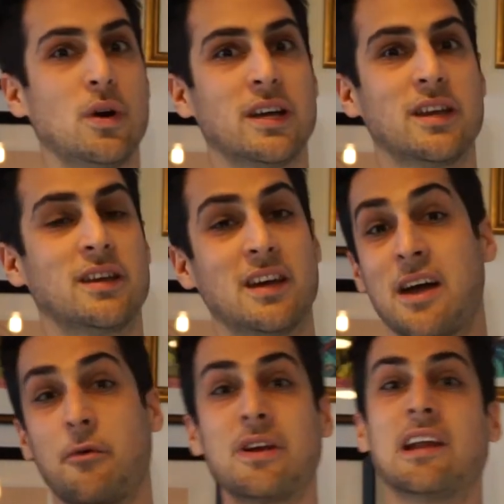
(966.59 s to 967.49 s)
And I
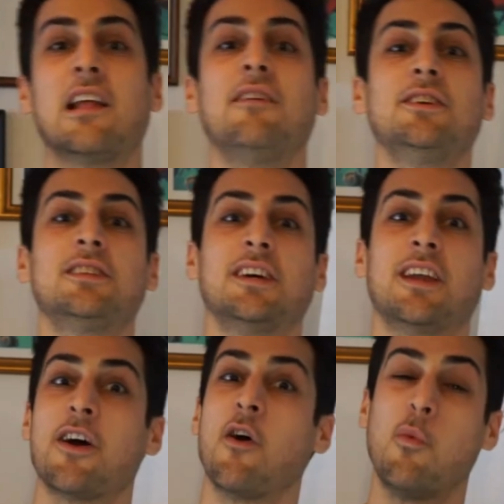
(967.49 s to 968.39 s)
really love it, and
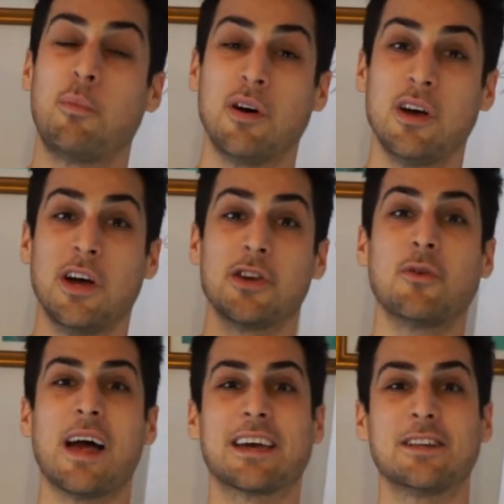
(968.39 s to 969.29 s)
I hope you
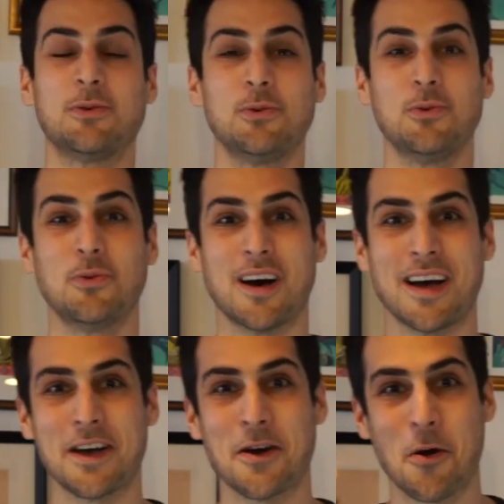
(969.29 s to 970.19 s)
like it too.
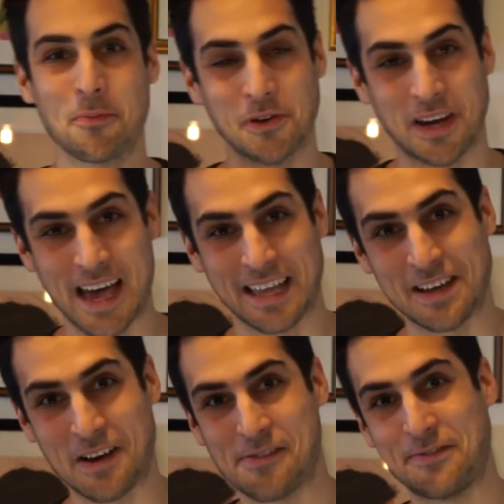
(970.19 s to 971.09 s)
I hope you liked
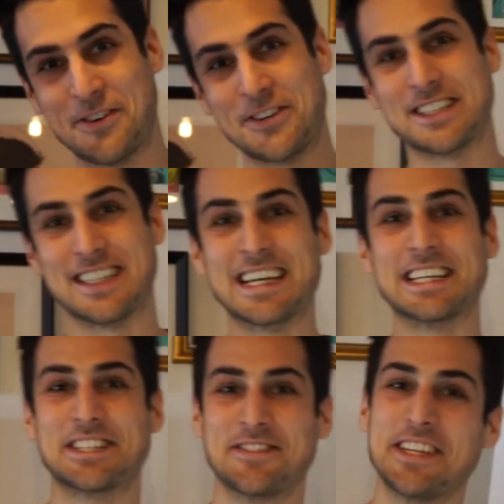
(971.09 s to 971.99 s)
our first
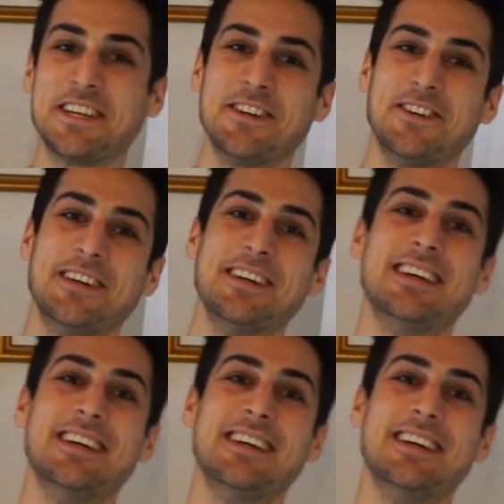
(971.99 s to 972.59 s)
English video.